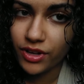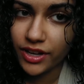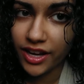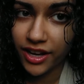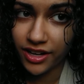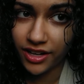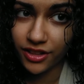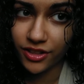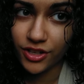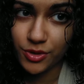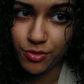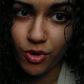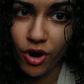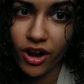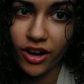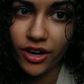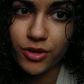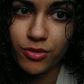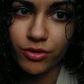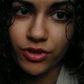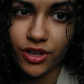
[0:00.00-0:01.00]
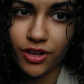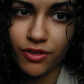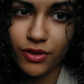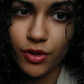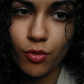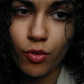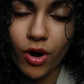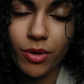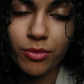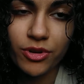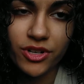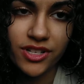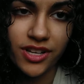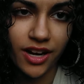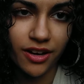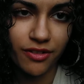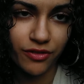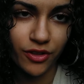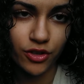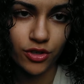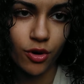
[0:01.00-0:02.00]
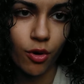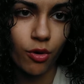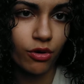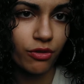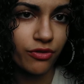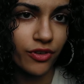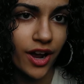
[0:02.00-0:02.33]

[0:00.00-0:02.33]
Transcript: eating this product will give you 1% of the total